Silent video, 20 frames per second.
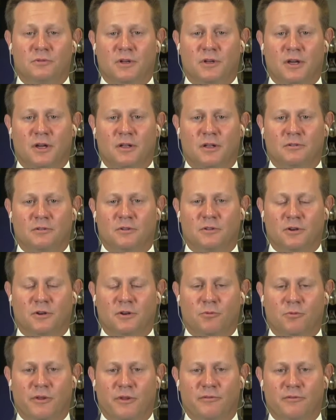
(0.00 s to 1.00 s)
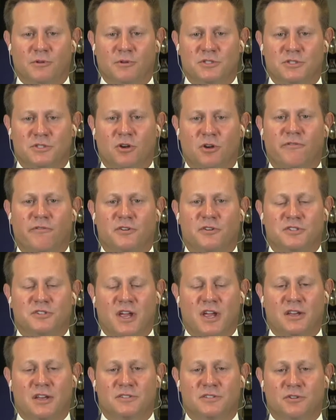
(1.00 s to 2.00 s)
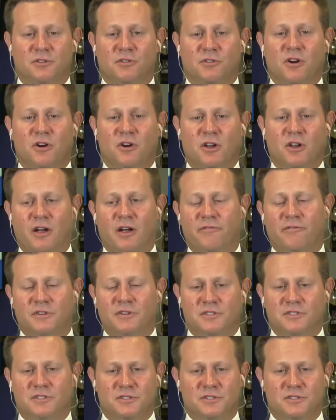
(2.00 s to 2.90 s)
Look, we saw firsthand, and so did our conference,